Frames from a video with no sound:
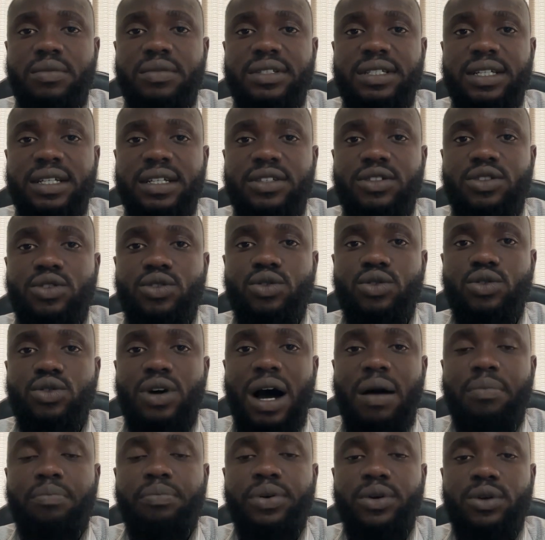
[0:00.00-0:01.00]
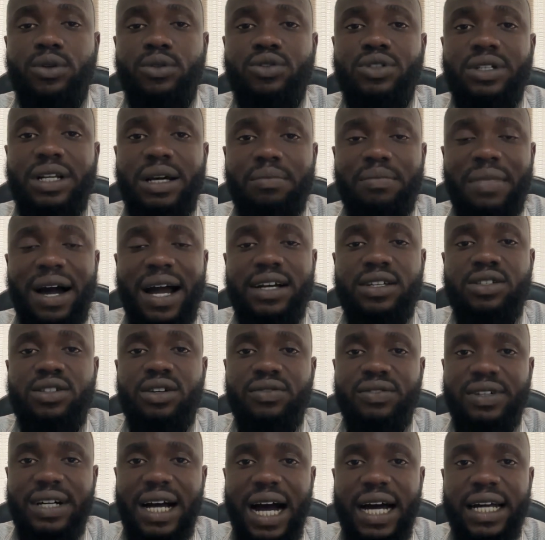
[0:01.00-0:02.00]
me say, to appeal to the minds
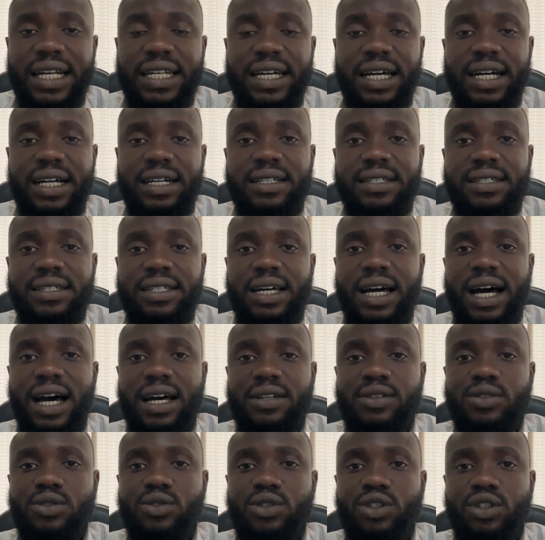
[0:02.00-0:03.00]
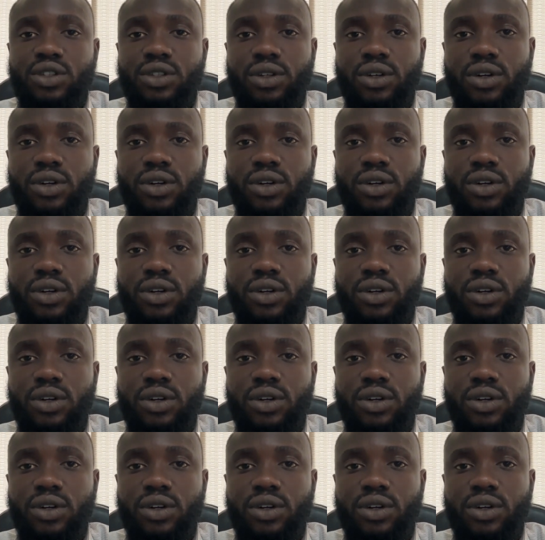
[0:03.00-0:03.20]
of Ghanaians, he has to,